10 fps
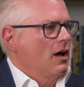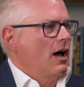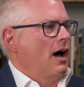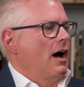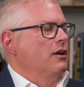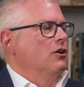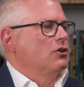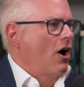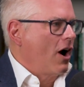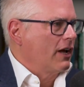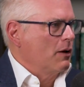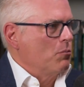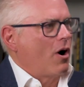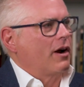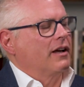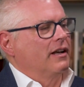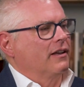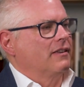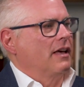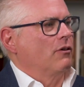your target market, et
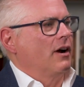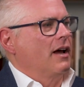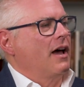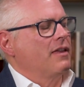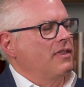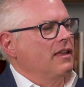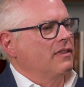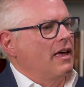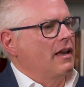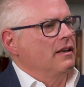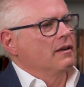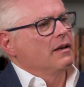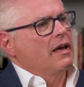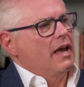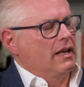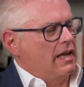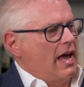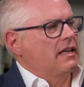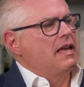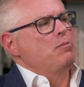cetera. I think that, and
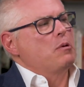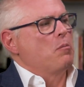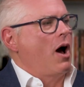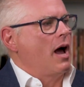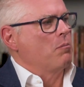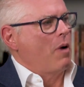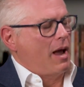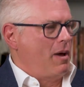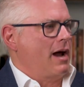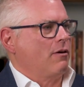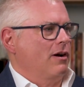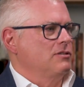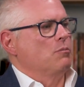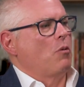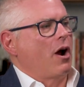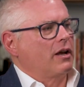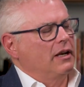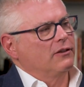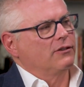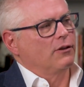again, keep in mind, my background's in
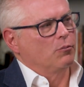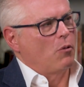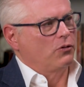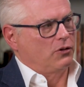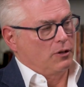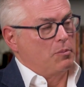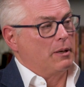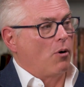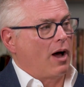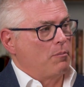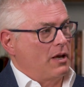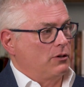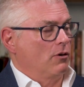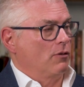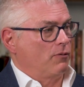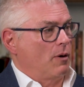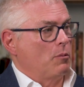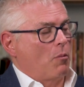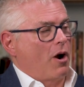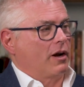marketing, so most of the people I mentor are from
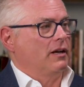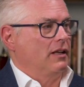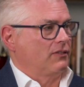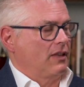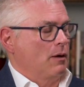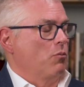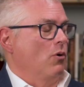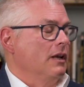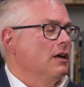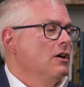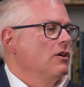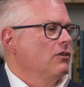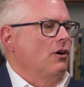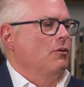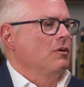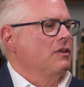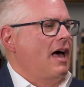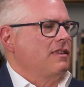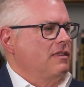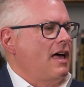a marketing standpoint. So
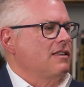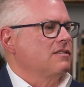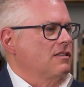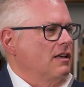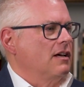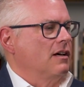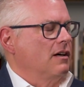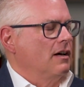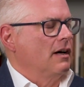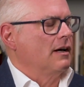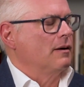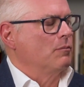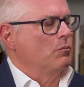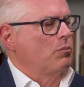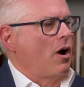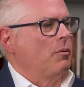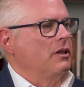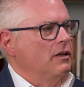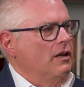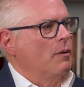that's the probably
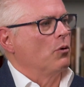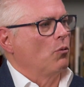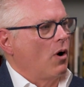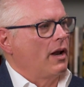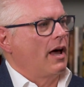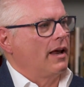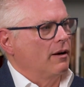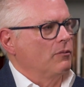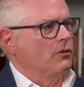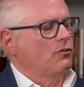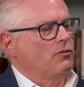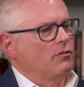the number one items